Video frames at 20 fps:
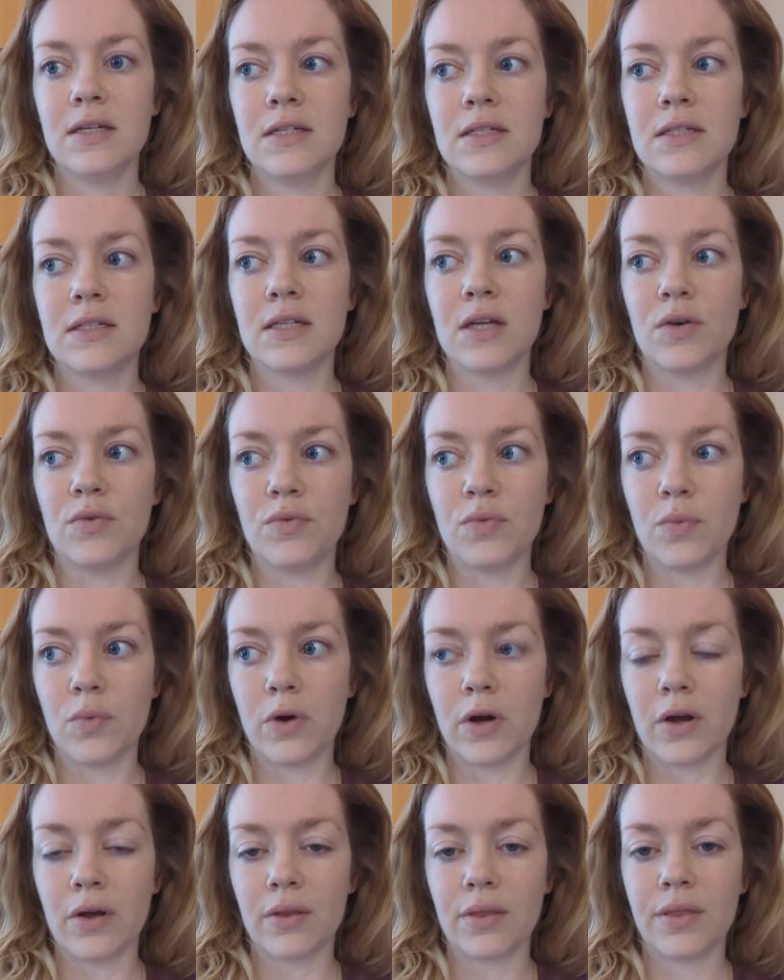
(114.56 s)
self
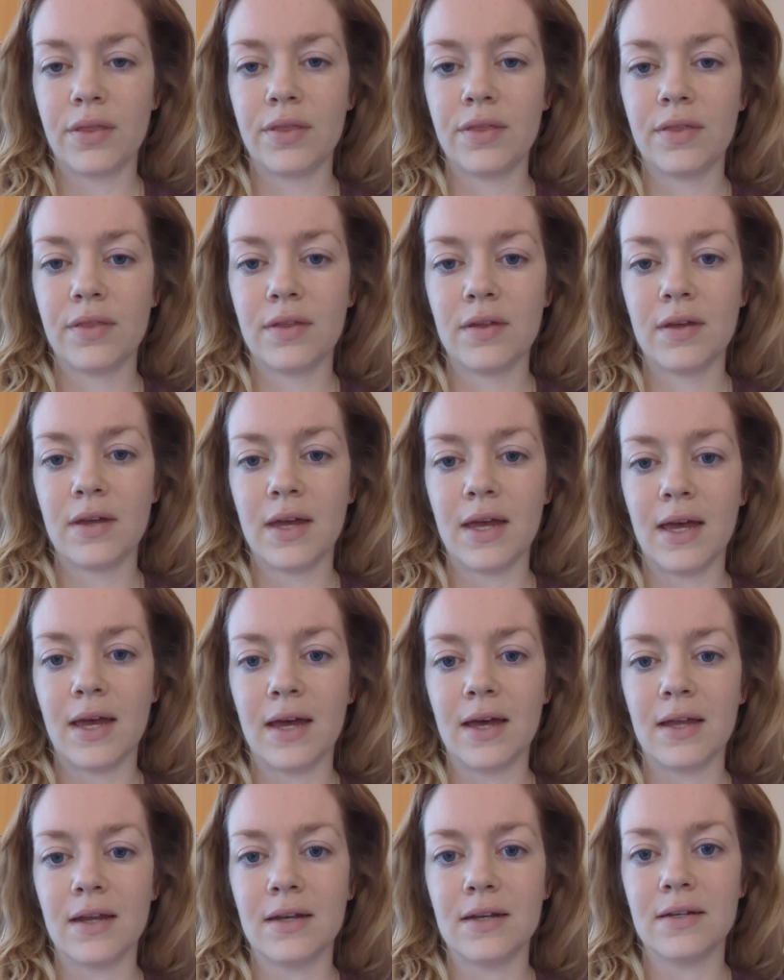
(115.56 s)
worth,
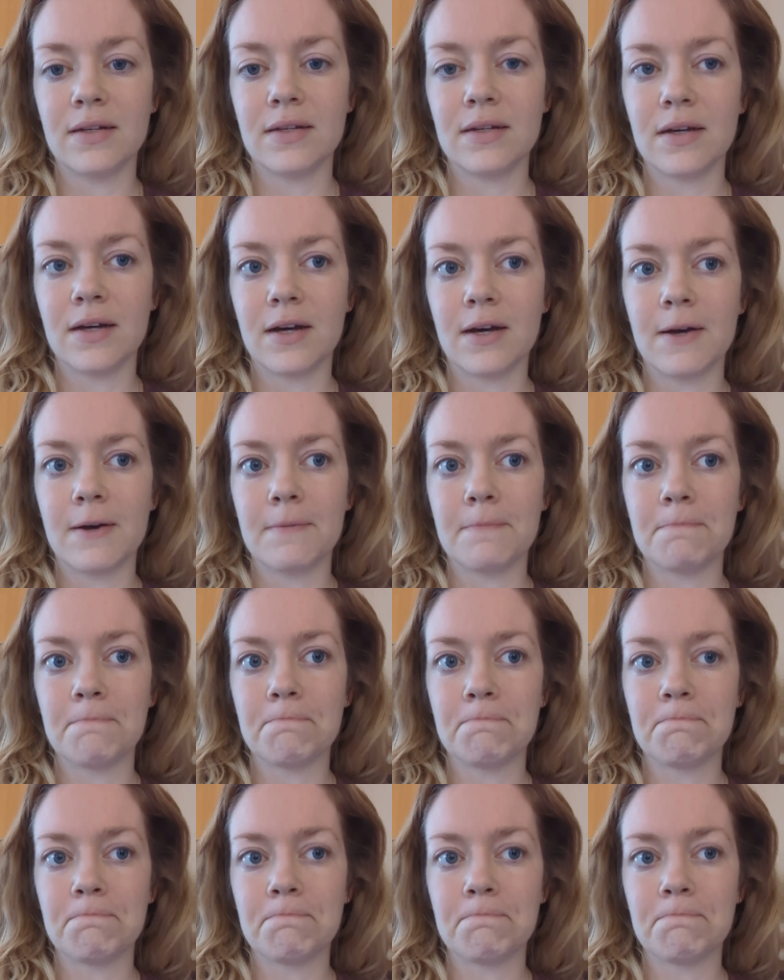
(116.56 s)
and um,